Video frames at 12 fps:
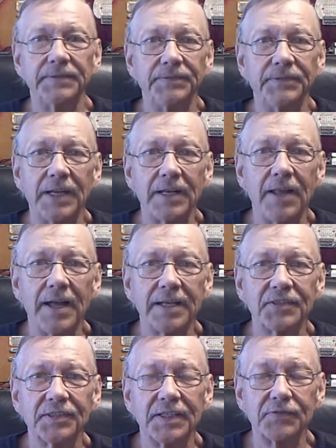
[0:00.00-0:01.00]
Not a lot
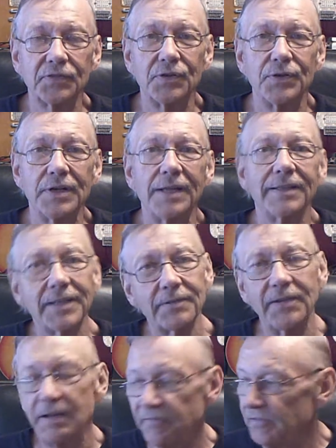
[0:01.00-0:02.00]
of stuff's going
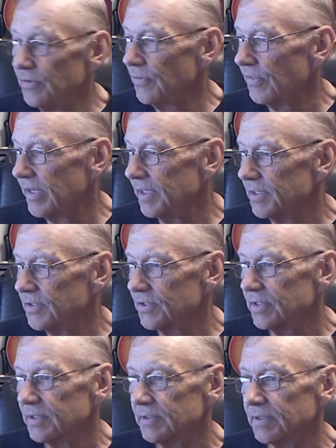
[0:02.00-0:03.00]
on. A few things
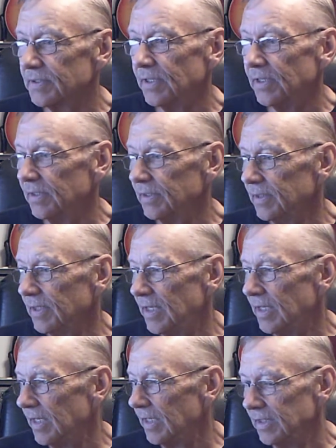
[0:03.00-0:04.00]

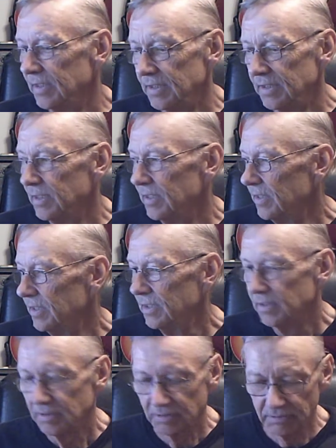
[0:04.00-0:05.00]
uh,
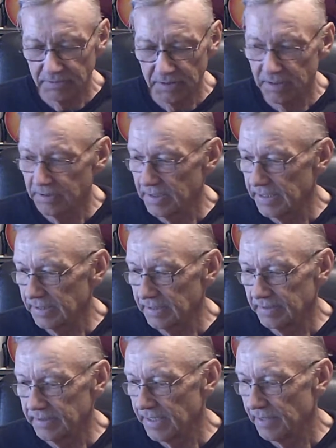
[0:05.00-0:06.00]
going on
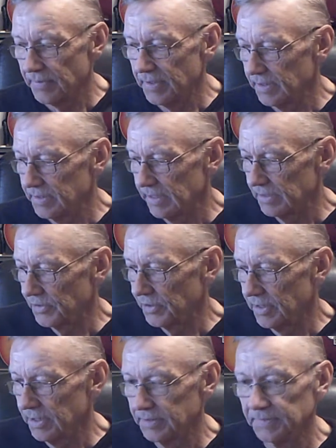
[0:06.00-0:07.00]
that I want to touch
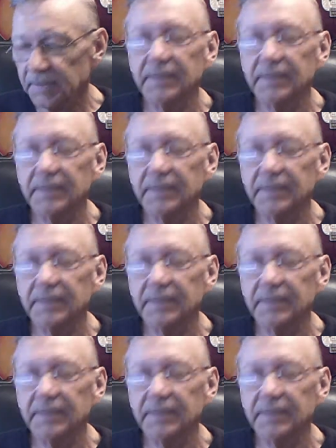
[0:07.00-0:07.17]
on.